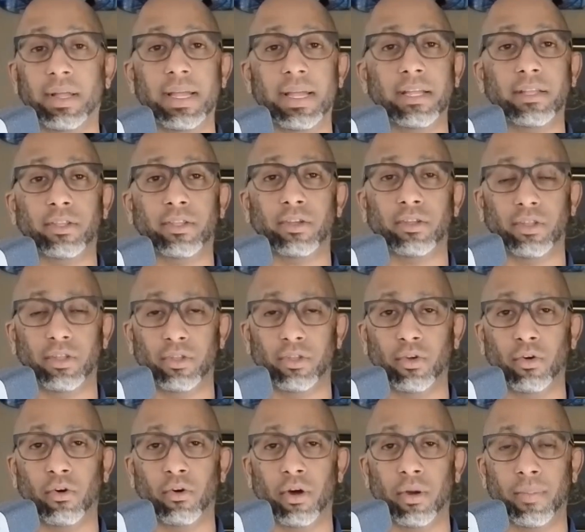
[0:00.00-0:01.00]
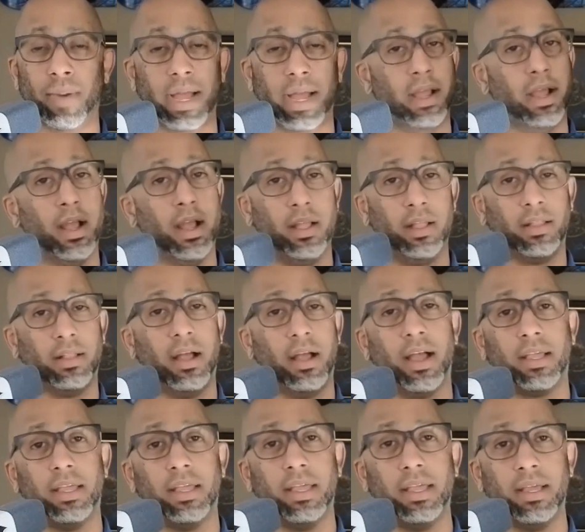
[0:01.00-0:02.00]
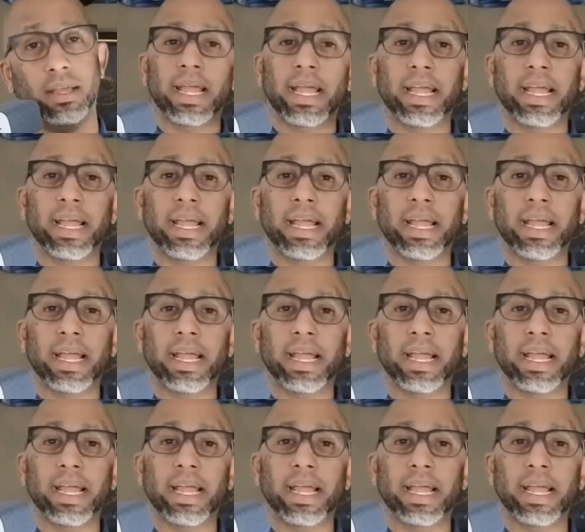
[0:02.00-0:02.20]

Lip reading: enter the door by unlocking it.